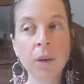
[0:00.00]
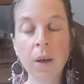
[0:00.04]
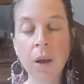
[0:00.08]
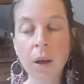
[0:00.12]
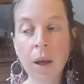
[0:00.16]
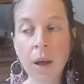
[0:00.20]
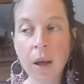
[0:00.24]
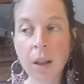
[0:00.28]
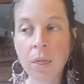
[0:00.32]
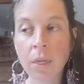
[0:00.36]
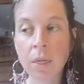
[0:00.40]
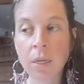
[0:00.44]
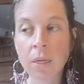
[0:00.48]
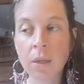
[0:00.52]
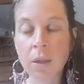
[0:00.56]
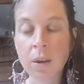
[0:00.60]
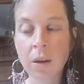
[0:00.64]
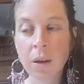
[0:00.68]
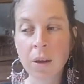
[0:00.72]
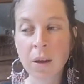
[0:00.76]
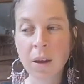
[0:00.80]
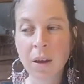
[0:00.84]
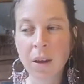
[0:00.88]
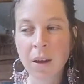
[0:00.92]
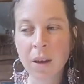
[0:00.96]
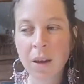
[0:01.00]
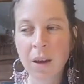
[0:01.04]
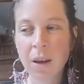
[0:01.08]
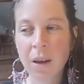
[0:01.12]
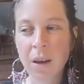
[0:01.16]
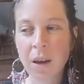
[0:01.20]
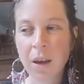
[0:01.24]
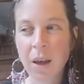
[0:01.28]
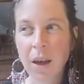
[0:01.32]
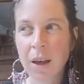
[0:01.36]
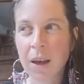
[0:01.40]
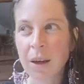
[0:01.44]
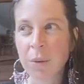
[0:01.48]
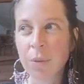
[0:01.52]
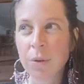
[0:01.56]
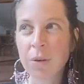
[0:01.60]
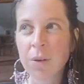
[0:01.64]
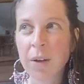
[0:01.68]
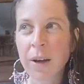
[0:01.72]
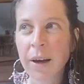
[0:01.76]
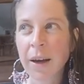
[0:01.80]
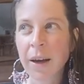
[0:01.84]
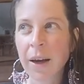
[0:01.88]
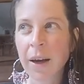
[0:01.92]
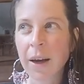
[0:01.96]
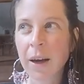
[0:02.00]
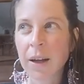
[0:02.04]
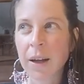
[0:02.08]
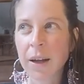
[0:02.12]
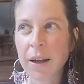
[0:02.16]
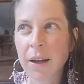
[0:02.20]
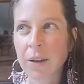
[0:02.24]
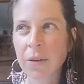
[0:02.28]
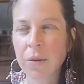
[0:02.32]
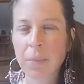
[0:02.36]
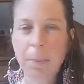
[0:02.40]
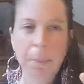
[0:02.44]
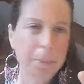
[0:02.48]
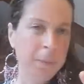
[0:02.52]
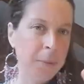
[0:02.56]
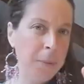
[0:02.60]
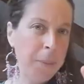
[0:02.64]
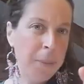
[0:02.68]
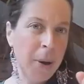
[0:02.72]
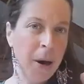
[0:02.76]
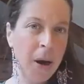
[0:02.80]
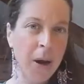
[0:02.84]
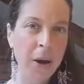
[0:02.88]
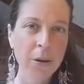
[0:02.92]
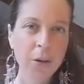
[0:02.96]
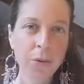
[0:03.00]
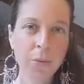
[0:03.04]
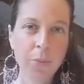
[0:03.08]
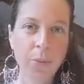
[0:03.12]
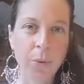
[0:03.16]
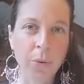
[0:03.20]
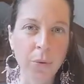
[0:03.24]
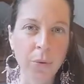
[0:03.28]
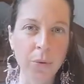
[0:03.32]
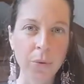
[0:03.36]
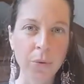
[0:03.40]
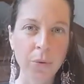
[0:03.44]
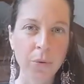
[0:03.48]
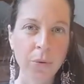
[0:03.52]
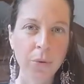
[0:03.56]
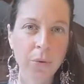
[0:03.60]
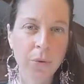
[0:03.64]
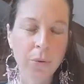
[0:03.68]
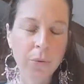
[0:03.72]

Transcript: and it was like I had like the, the passport